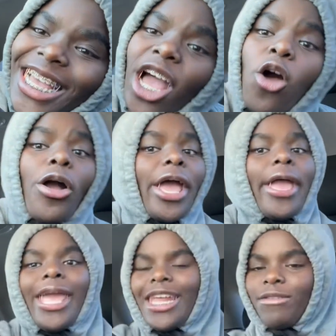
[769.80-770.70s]

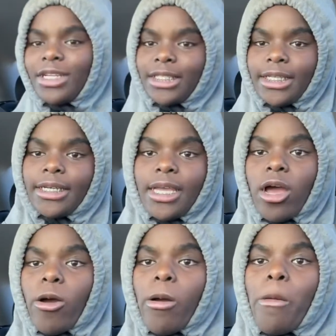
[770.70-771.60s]
Okay, anyways, yeah,
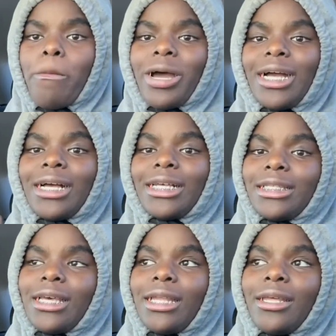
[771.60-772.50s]
y'all, bye. I'll
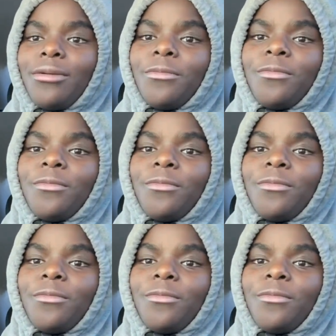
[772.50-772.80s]
see y'all later.